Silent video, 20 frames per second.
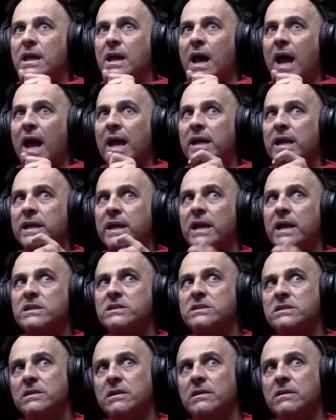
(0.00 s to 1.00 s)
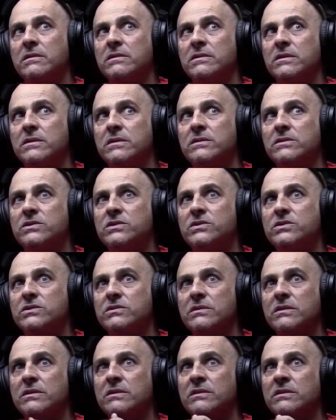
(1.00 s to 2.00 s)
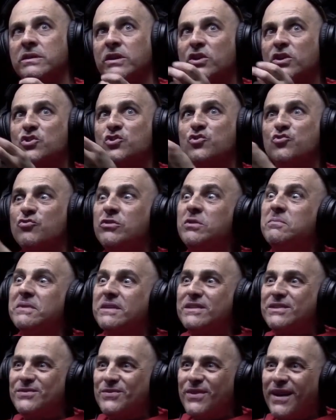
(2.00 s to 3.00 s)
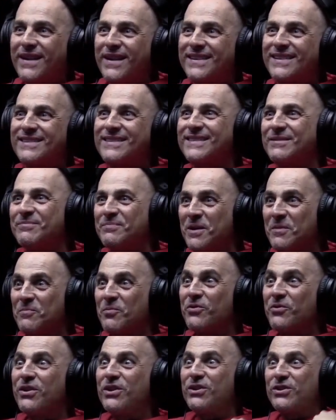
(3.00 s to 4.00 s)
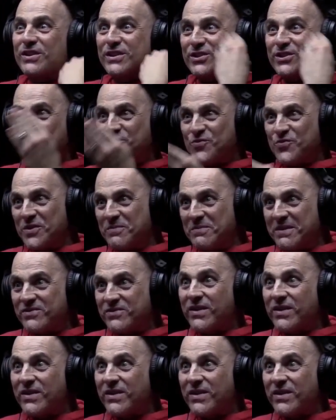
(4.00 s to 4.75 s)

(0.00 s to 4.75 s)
I guess the extremists, right? The people that are extremists, right?